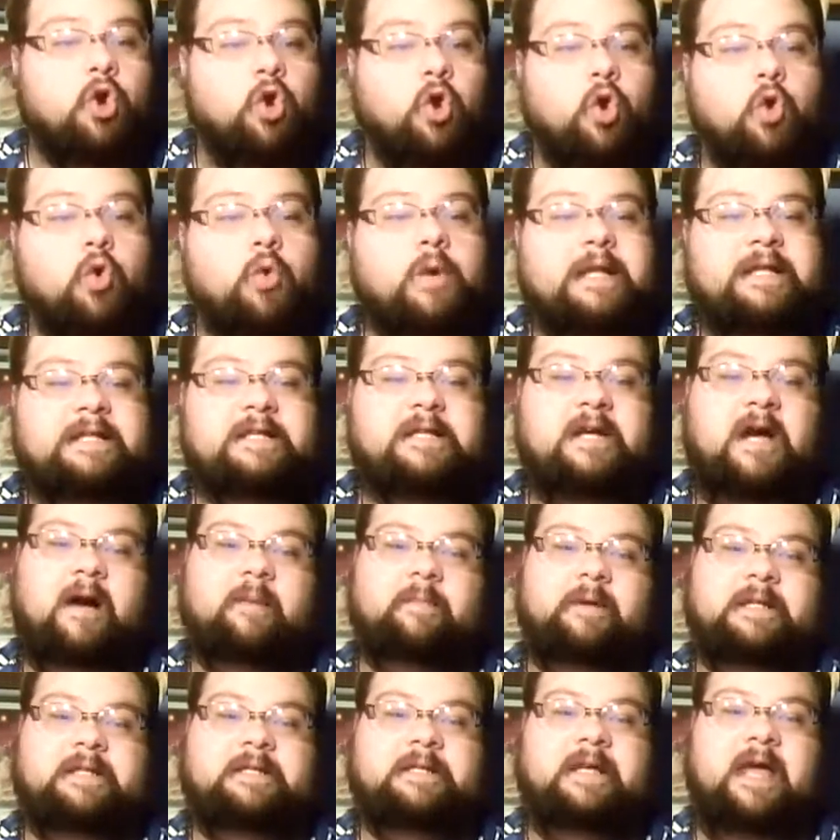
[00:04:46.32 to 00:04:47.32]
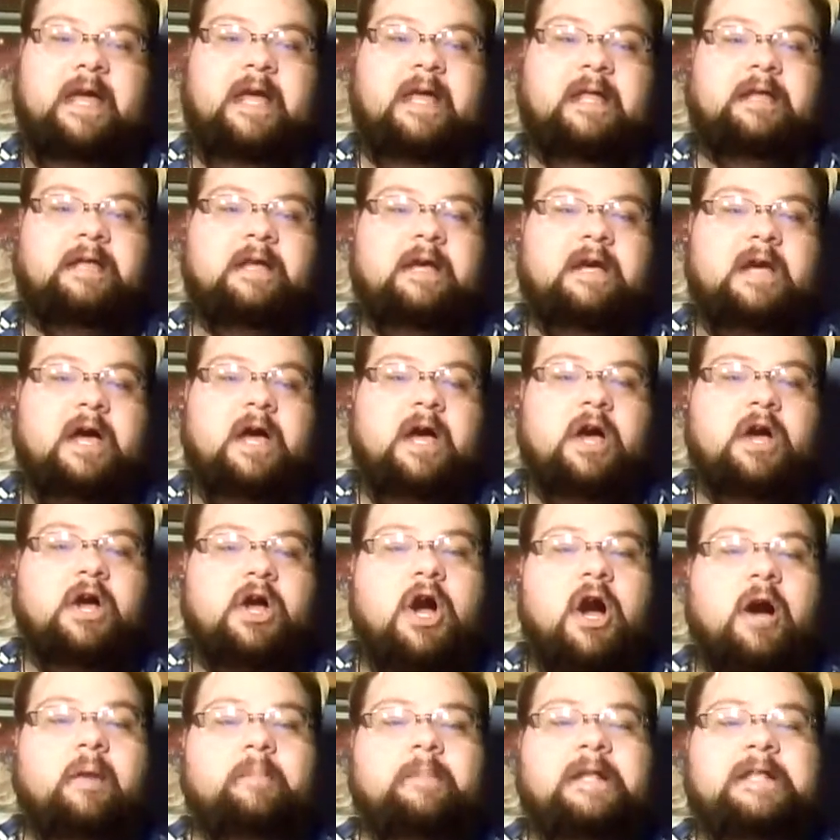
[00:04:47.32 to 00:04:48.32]
Who is Comicsgate?
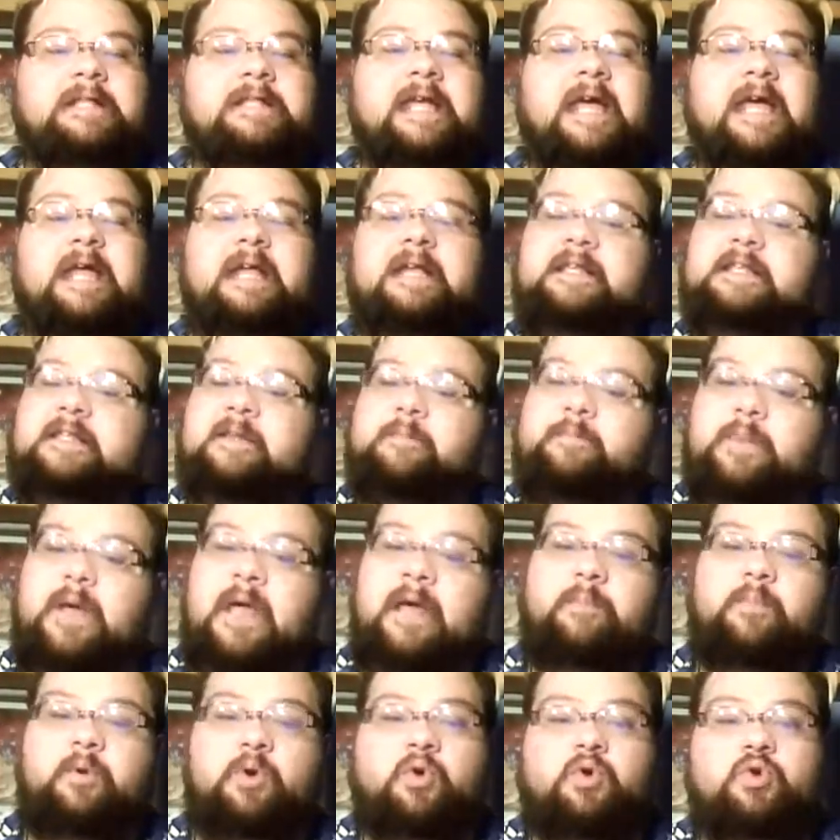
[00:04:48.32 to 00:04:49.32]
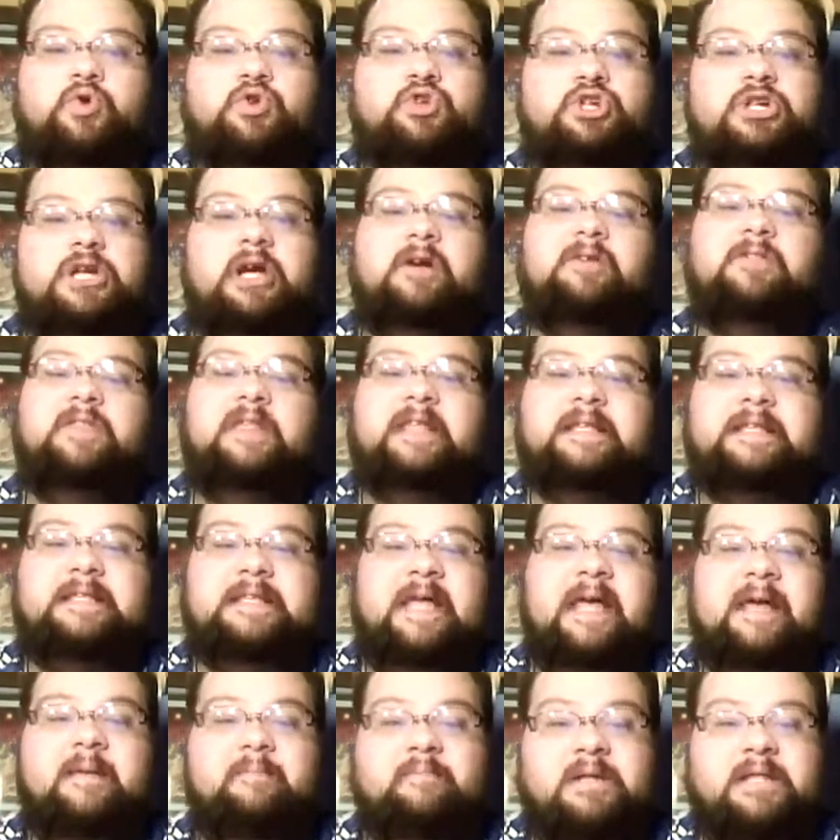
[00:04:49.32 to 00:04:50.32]
Comicsgate is the people who share the
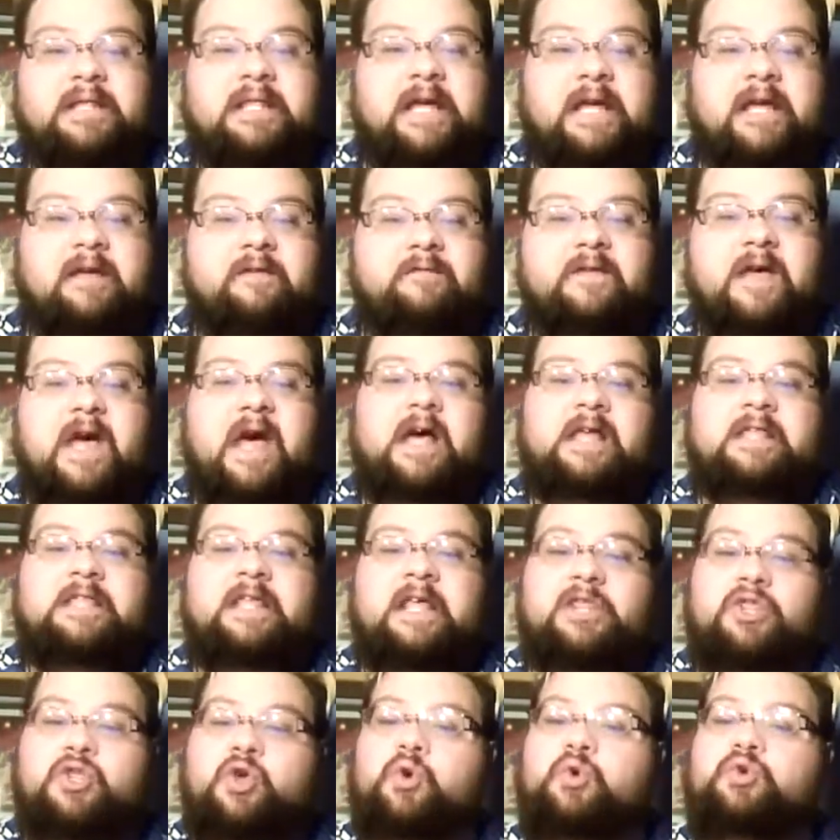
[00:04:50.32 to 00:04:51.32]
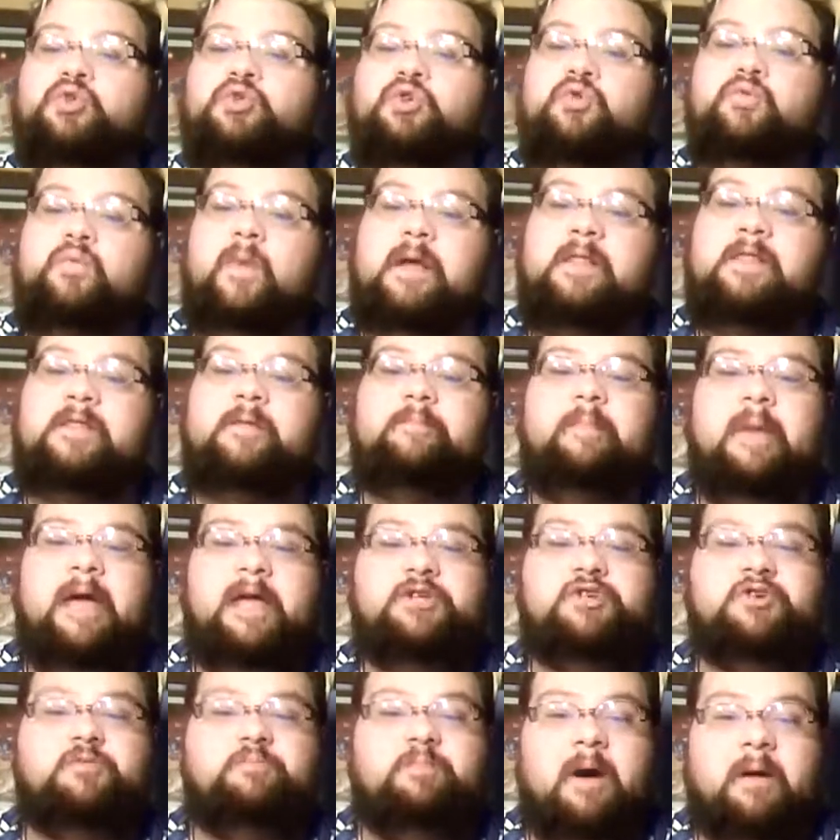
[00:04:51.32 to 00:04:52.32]
same belief that those who run the
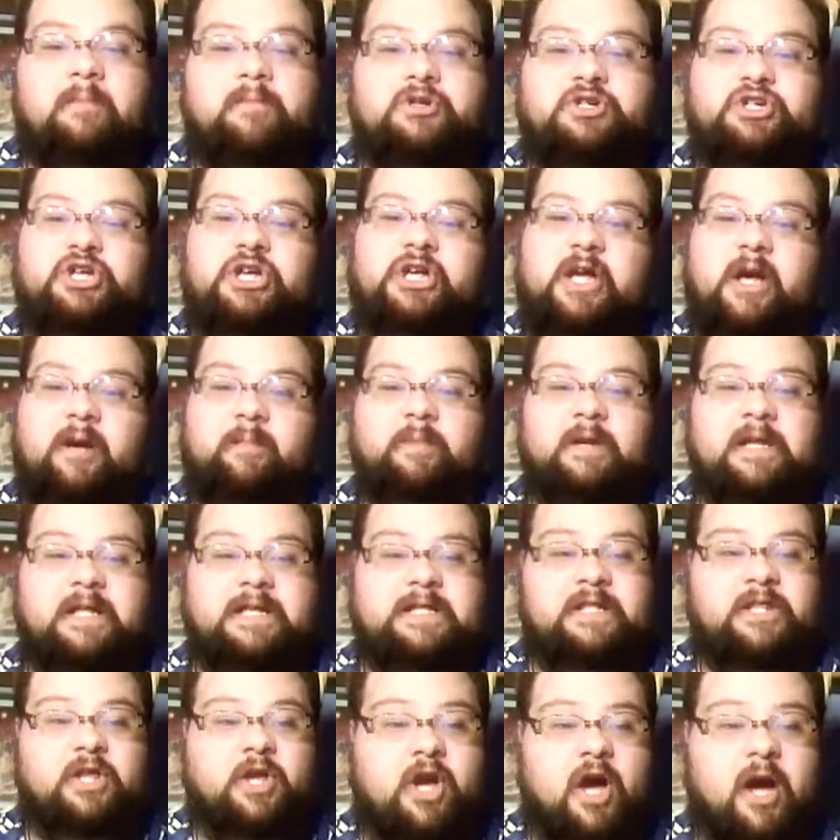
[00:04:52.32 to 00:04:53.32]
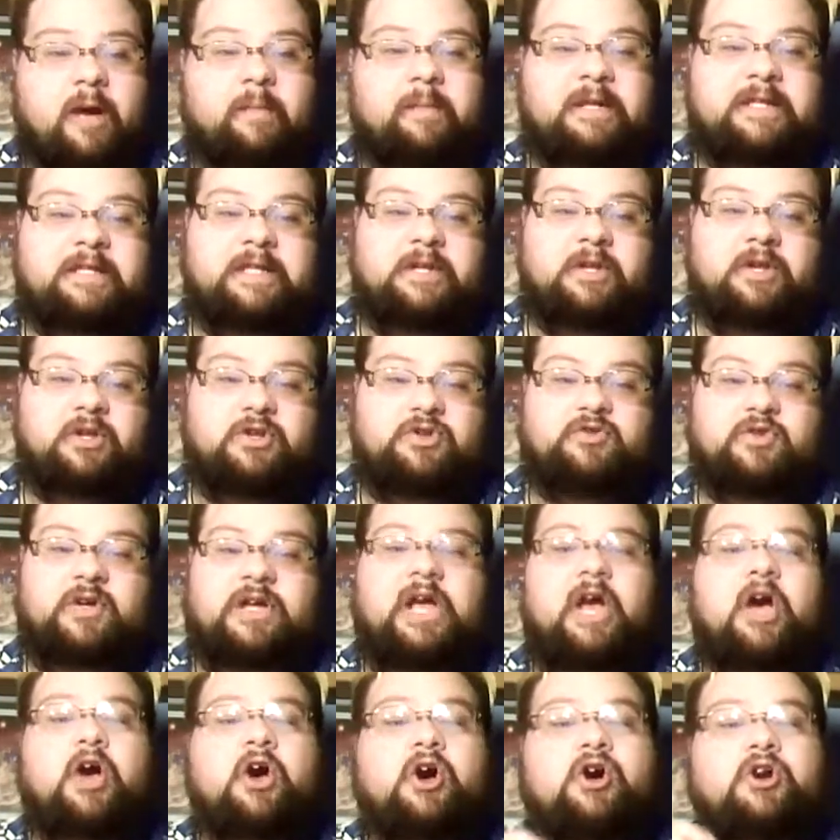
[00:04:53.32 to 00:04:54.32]
major publishing companies in the comics
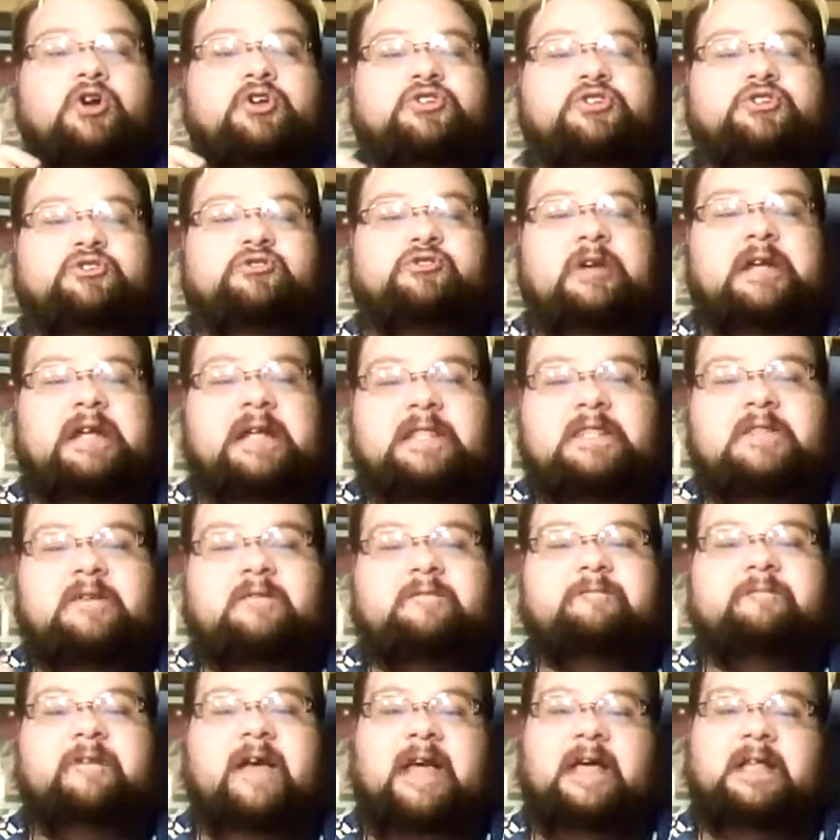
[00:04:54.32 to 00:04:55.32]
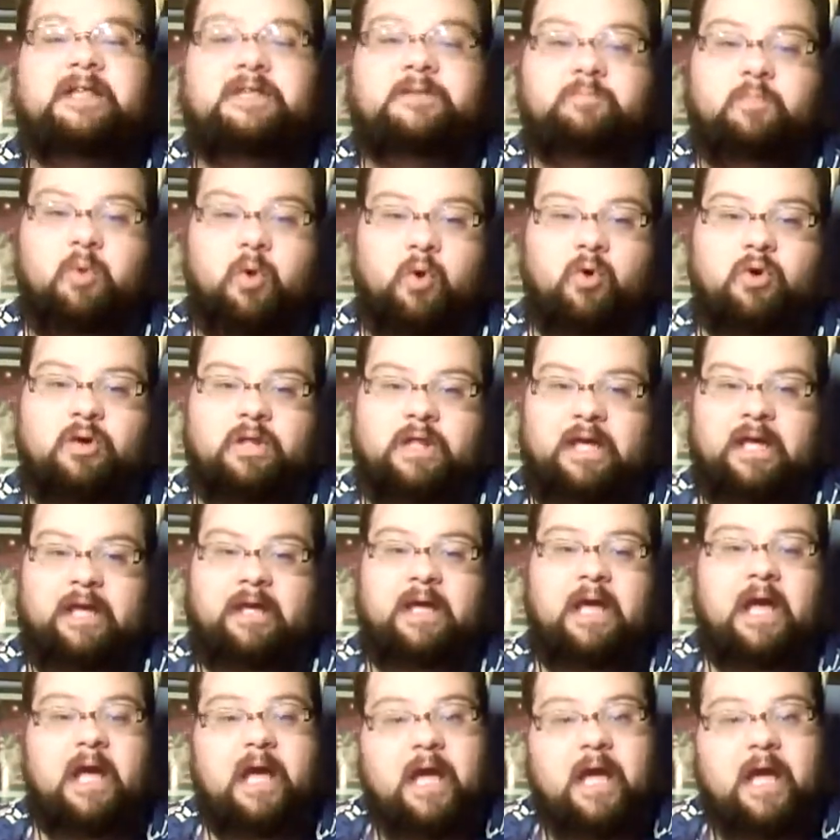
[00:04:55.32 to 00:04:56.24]
industry are treating their fans poorly.